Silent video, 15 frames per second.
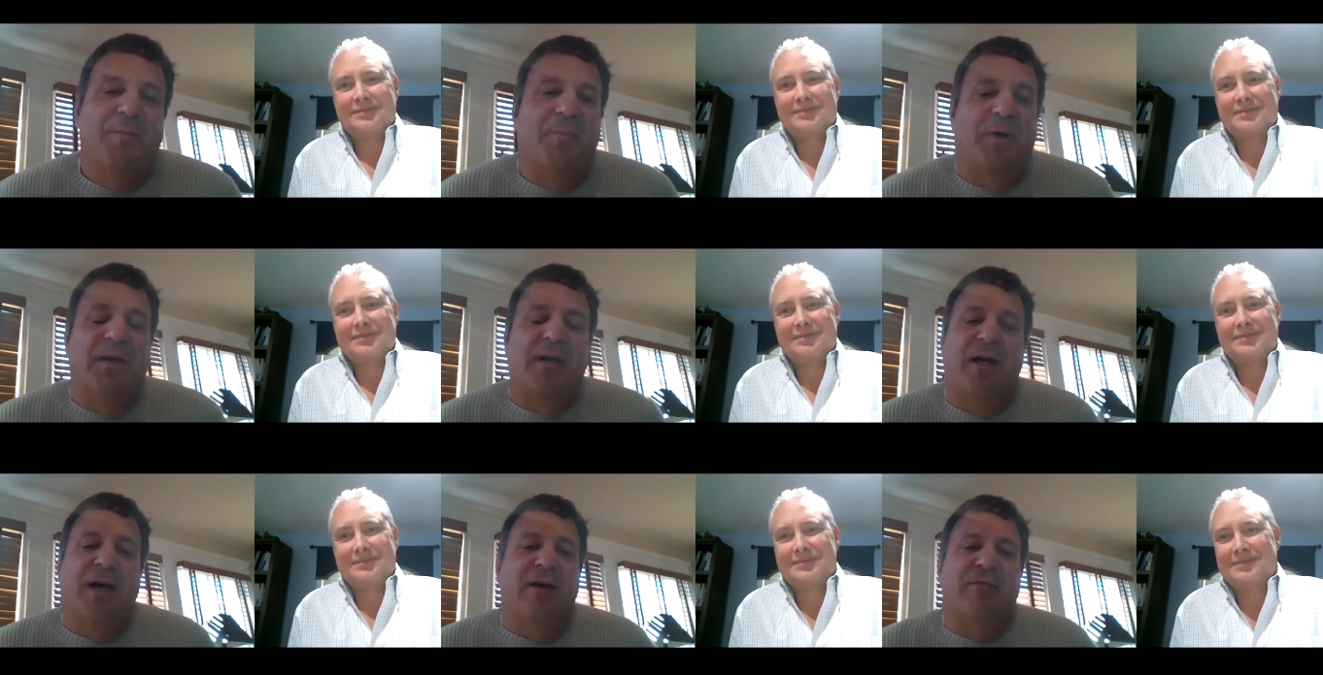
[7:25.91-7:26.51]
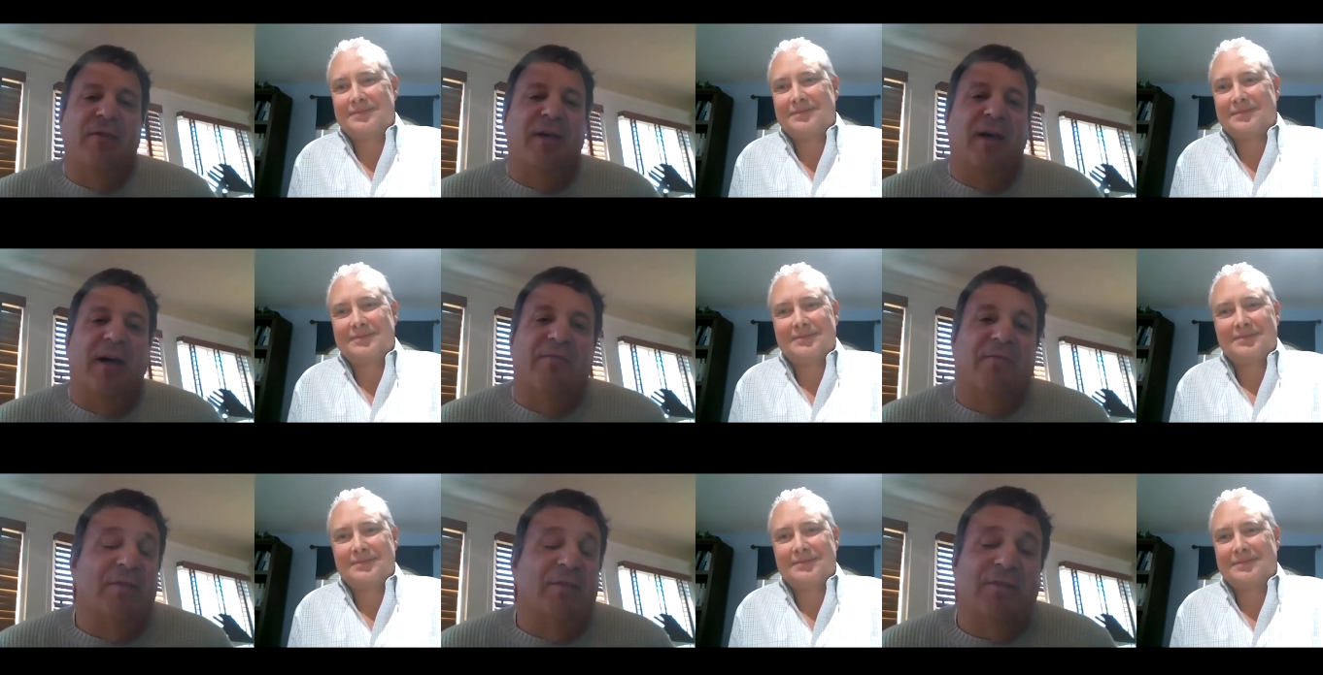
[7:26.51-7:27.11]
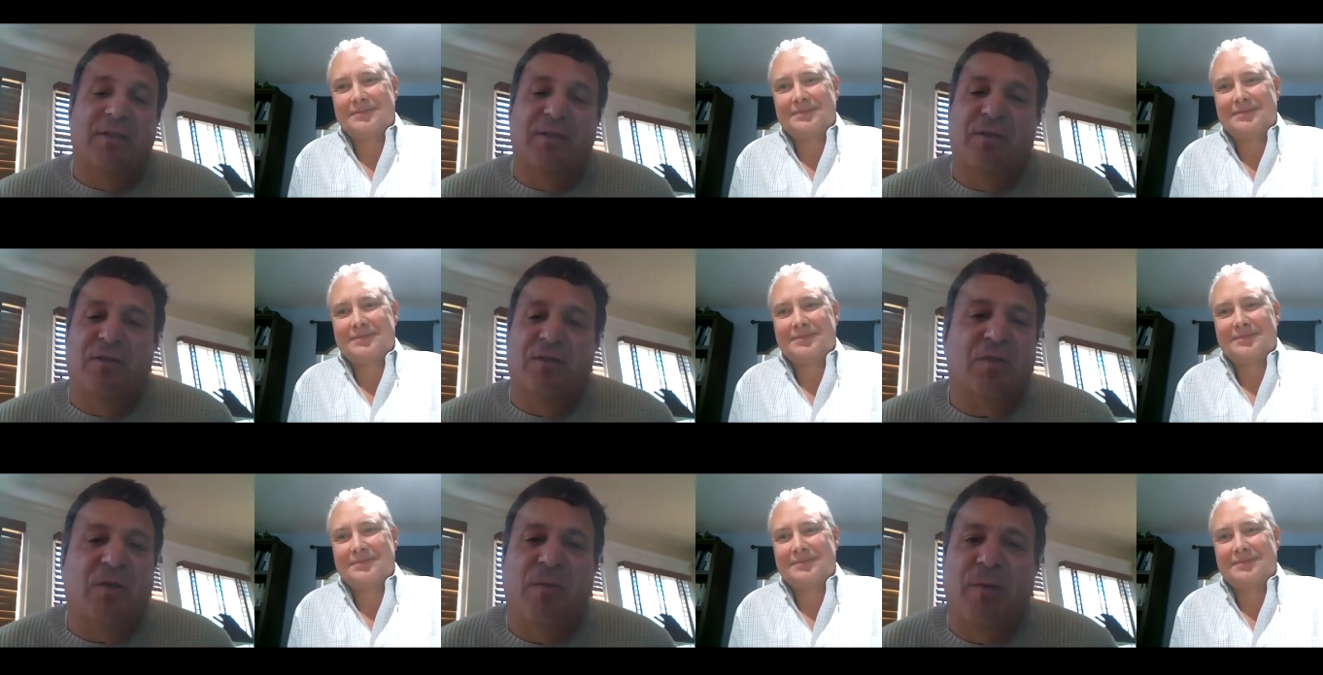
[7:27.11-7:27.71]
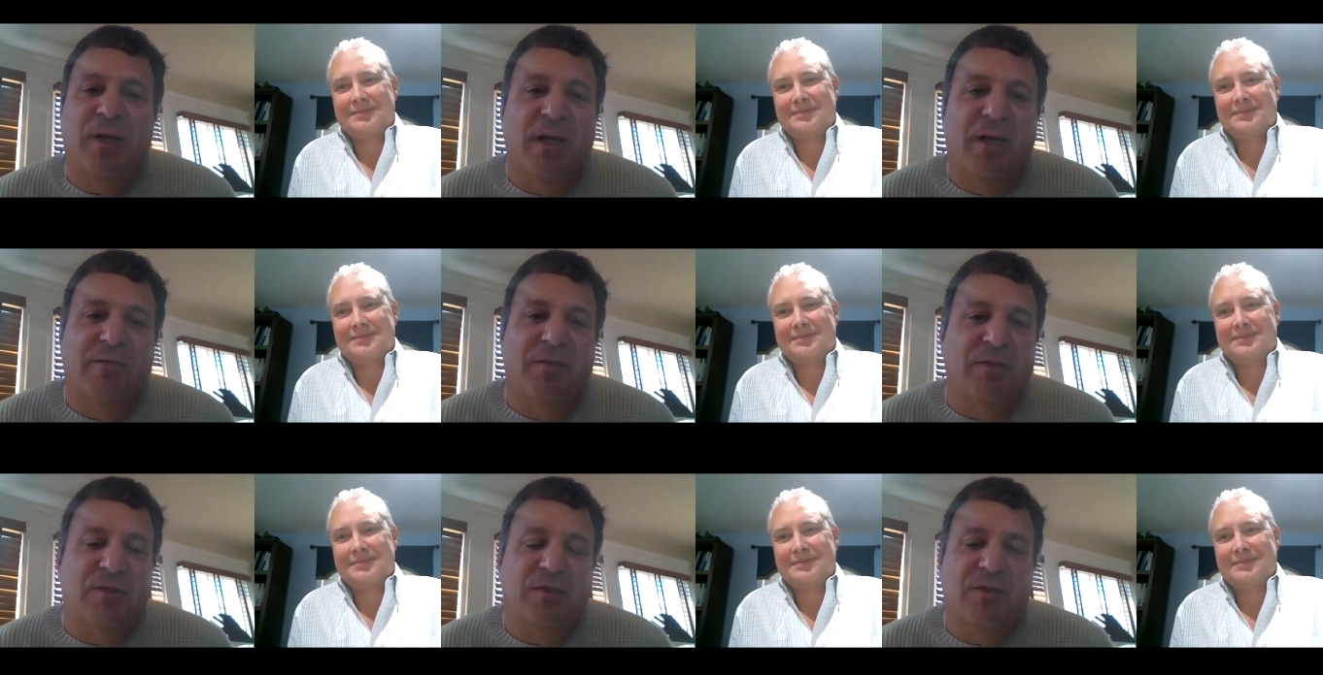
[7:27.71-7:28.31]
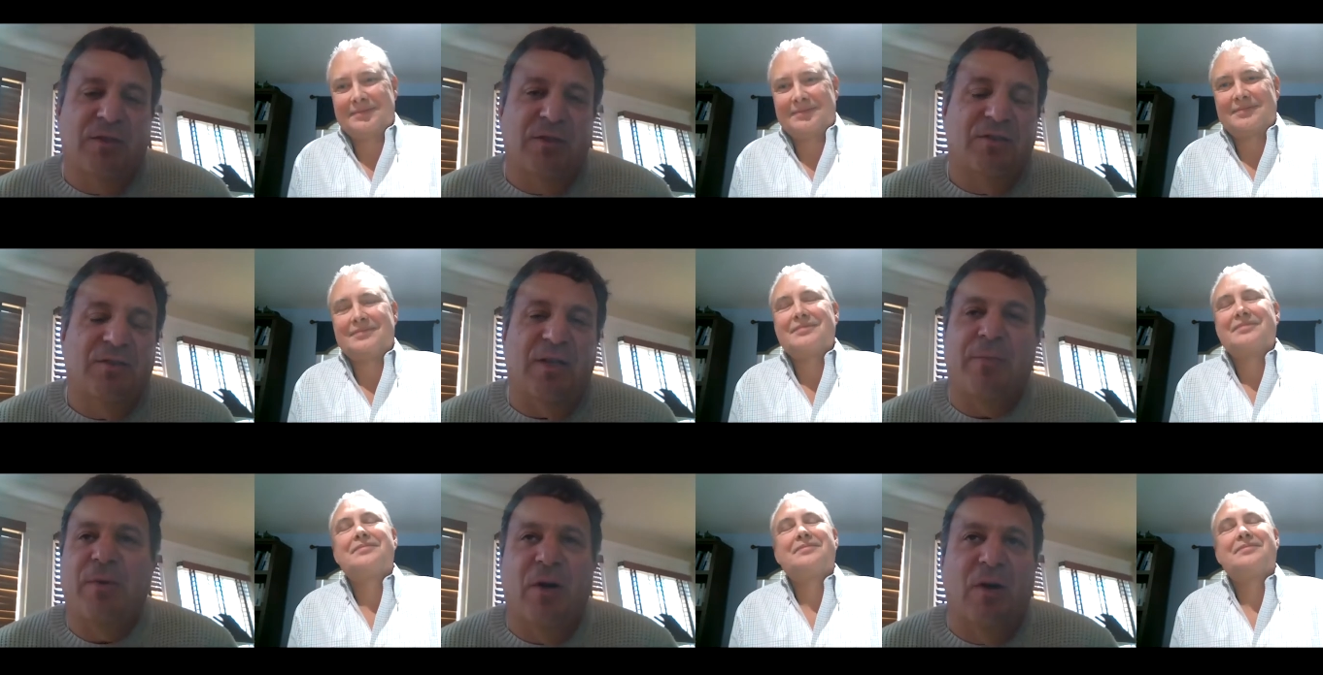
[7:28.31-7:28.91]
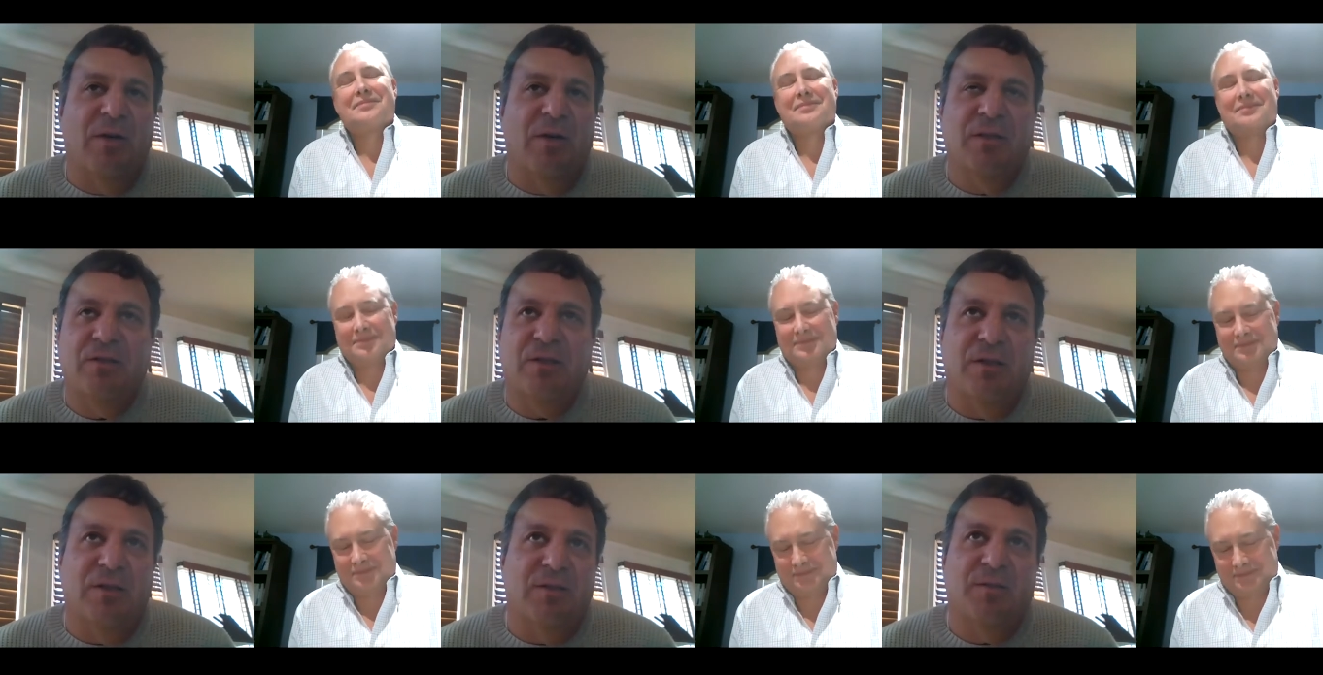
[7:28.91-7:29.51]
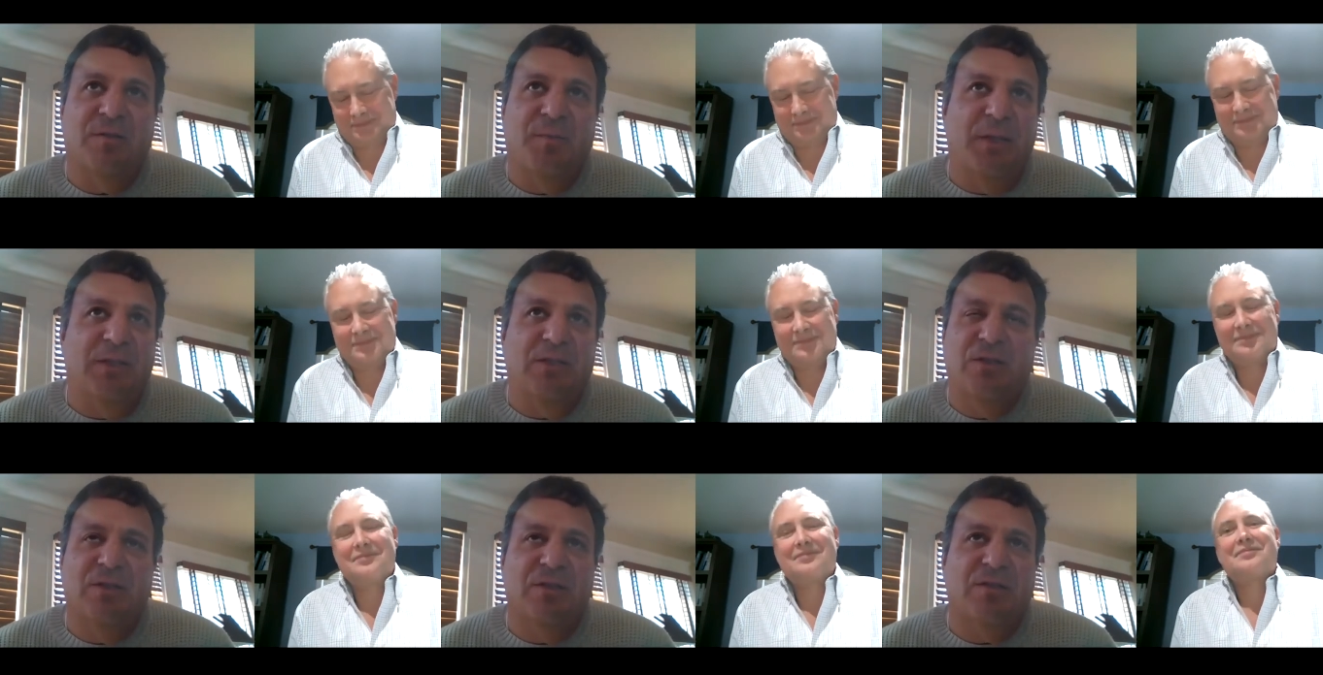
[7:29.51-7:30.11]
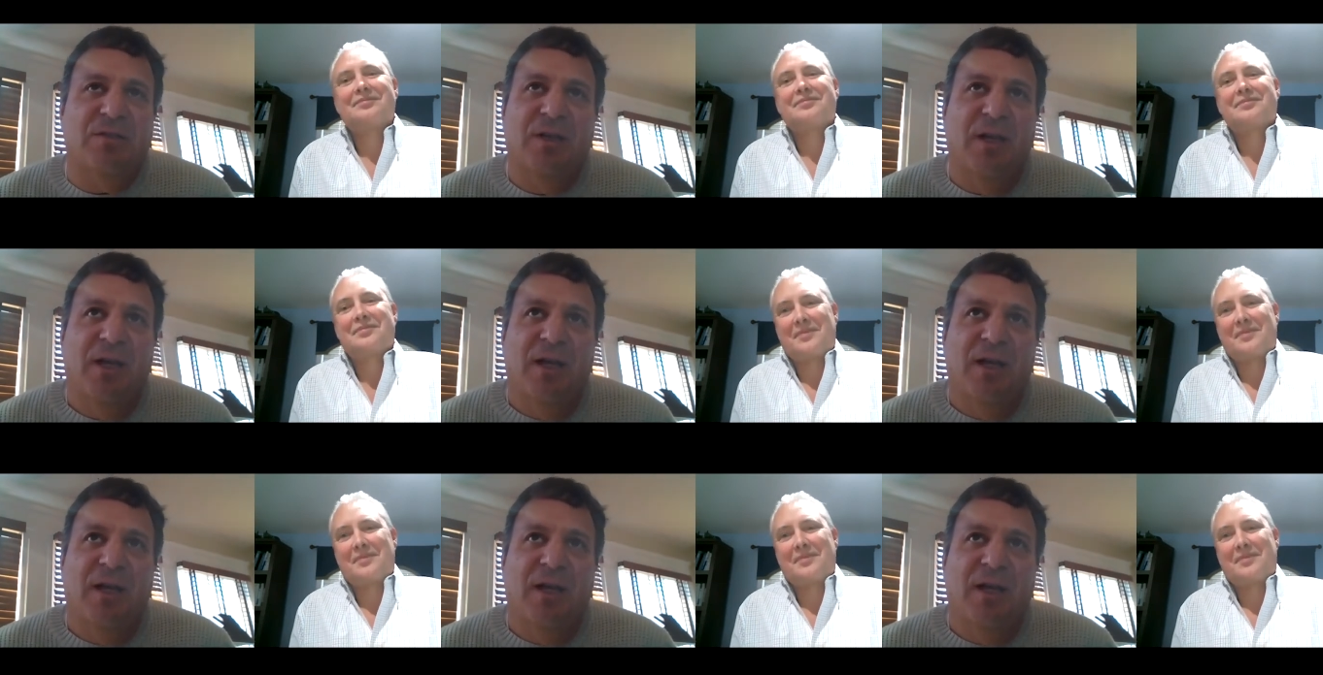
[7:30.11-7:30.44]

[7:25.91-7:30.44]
Speaker 1: but I've I've listened to so many of his seminars and his speeches.